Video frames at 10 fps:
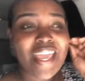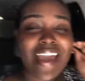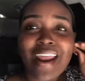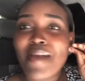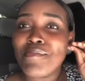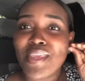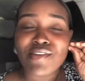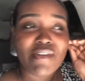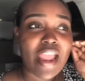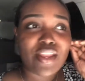than me
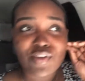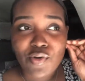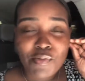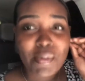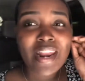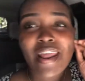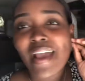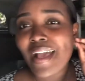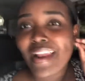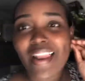right now. I'm
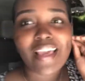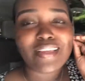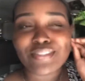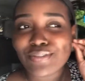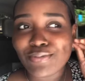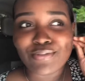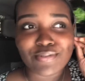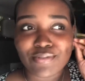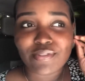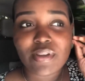not lie to
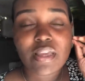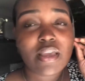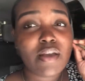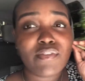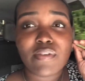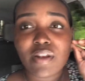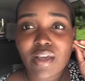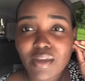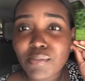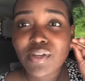you.
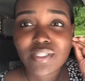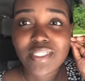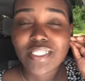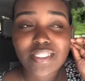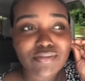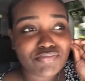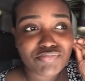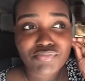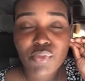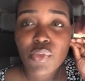Vlogmas
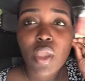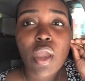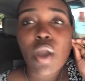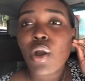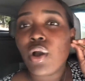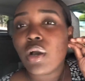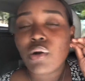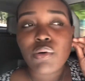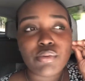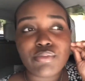
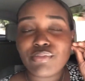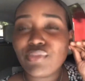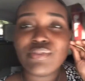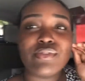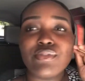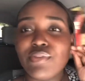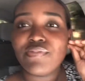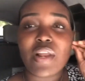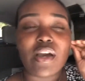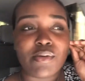could do
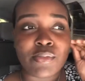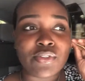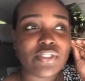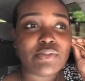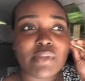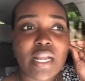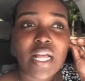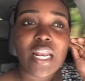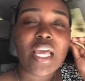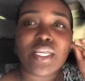vlogmas. I'm
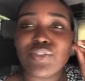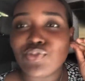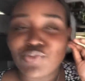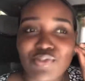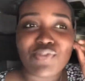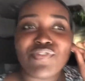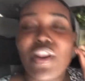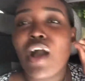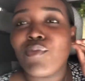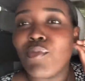not lie to
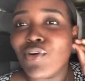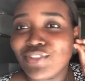vlogmas.